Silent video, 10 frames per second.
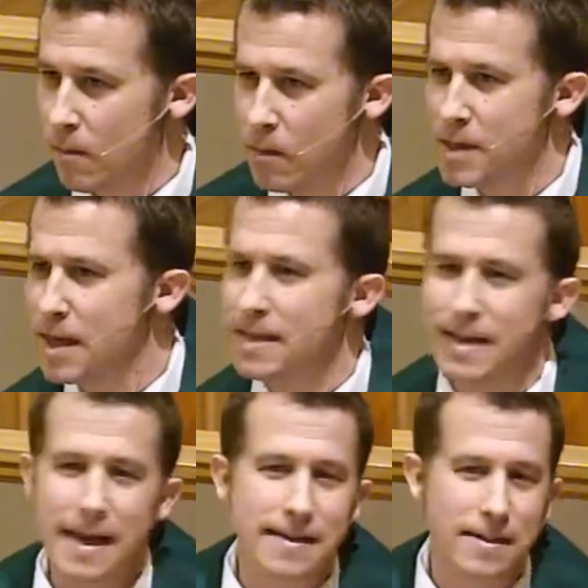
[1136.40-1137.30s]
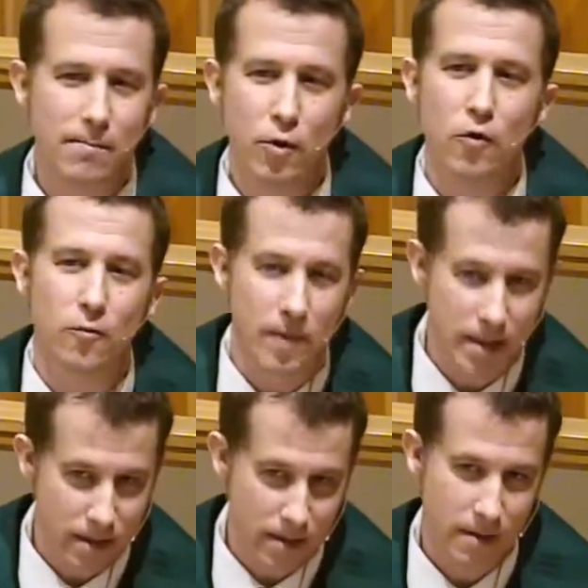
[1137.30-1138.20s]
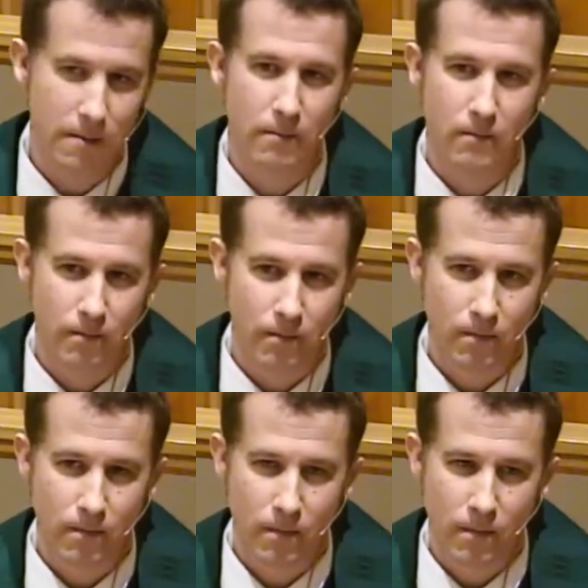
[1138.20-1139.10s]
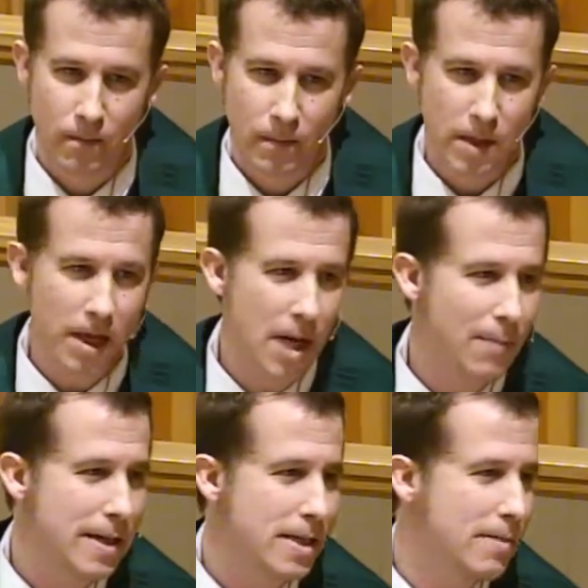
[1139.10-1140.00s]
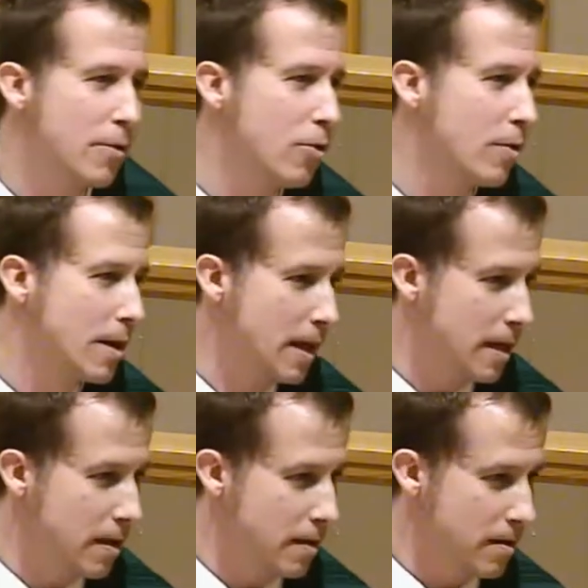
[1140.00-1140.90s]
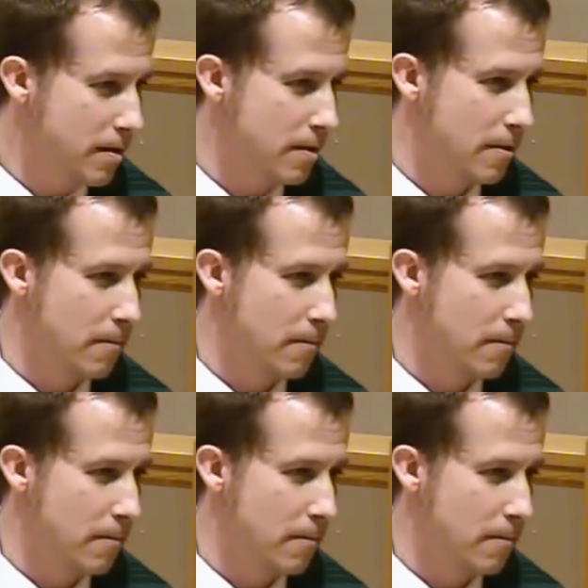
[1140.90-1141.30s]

But it's going to take some movement. There's going to be some new things.